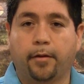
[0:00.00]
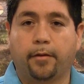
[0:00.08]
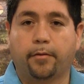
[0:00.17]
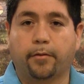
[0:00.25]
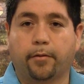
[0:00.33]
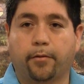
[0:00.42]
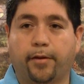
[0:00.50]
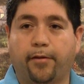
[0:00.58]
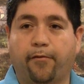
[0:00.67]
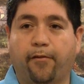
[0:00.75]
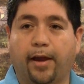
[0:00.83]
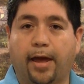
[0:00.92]
So they
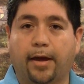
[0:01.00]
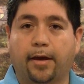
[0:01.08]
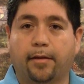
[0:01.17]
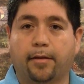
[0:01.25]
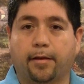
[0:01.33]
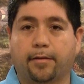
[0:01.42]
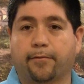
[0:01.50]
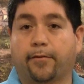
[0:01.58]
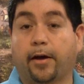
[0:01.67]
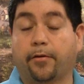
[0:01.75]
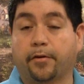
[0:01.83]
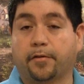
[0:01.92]
flag it as a
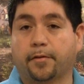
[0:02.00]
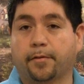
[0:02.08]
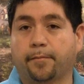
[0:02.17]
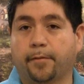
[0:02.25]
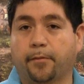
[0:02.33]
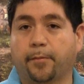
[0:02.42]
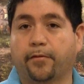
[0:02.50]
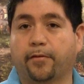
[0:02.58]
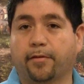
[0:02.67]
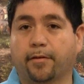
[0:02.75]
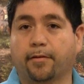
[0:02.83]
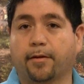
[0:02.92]
virus, especially
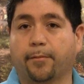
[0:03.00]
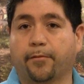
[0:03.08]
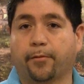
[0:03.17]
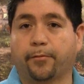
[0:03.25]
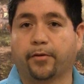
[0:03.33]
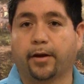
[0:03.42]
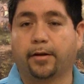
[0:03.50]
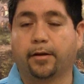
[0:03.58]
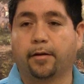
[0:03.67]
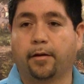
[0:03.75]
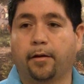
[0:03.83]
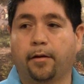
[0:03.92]
since it's coming from
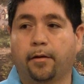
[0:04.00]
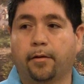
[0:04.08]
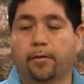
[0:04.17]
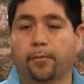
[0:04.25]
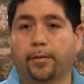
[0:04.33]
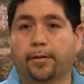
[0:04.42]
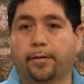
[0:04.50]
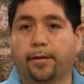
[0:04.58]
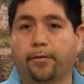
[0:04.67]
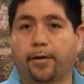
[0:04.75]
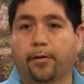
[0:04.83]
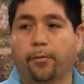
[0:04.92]
China. So one thing
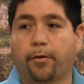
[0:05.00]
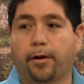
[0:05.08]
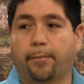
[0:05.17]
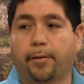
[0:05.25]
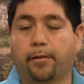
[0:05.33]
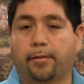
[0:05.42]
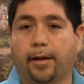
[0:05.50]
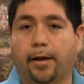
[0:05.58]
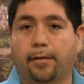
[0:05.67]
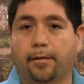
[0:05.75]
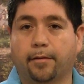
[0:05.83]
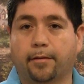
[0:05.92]
that you got to worry about
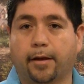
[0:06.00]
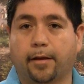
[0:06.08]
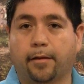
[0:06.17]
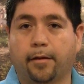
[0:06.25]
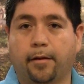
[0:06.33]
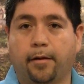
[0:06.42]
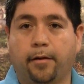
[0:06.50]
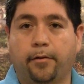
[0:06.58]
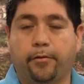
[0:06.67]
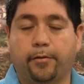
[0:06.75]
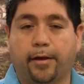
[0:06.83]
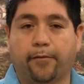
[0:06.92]
that is that
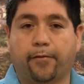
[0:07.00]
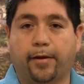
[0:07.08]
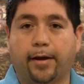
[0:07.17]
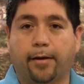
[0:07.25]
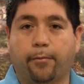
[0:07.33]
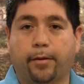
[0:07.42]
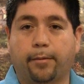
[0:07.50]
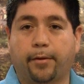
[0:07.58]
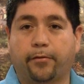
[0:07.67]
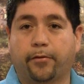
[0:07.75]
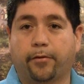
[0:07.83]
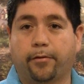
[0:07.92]
you definitely want to make
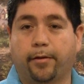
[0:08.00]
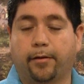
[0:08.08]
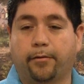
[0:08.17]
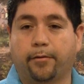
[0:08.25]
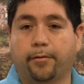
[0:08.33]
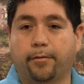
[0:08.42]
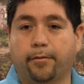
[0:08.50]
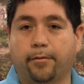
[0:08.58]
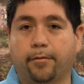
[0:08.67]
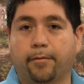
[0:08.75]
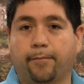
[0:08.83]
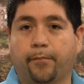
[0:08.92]
sure that
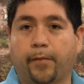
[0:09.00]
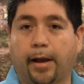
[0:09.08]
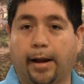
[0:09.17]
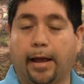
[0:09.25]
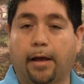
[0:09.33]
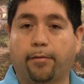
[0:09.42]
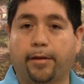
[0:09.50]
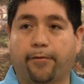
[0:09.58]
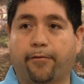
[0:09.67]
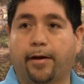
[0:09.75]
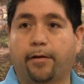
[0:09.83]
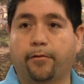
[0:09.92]
you allow that
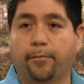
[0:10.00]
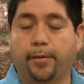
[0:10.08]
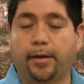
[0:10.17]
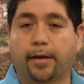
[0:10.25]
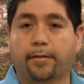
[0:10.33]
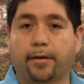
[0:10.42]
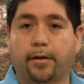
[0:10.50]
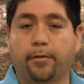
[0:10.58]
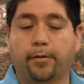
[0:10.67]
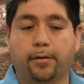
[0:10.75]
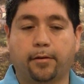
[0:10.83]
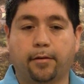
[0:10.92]
file to be
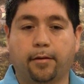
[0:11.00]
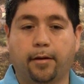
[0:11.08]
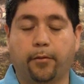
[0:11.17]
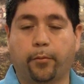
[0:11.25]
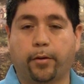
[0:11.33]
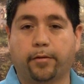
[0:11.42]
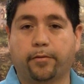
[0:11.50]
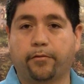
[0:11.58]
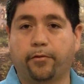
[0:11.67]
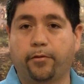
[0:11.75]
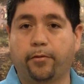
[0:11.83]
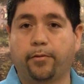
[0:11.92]
executed, and once
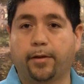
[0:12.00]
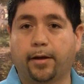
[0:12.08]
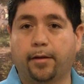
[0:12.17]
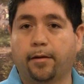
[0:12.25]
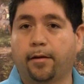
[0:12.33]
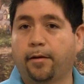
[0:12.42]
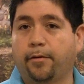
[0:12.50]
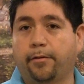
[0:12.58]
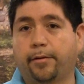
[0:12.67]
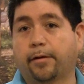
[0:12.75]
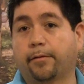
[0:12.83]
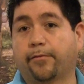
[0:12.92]
you do that, you're
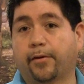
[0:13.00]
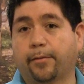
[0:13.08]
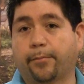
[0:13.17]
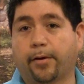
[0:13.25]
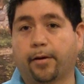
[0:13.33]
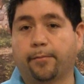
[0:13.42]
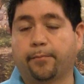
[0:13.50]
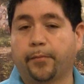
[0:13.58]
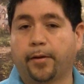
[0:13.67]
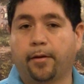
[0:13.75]
not going to find a problem.